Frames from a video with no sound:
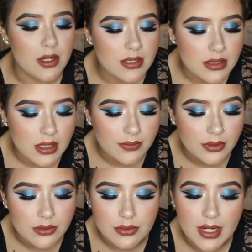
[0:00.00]
curious to see if
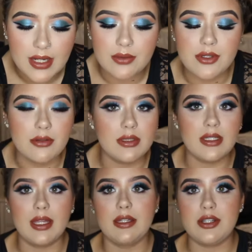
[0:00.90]
it'll dry down totally
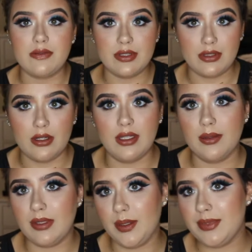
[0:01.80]
like a Jeffree Star
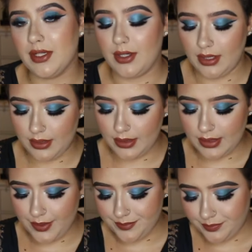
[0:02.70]
liquid lipstick or anything like
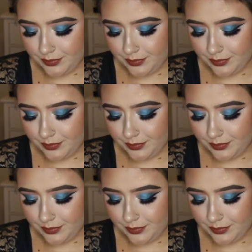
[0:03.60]
that.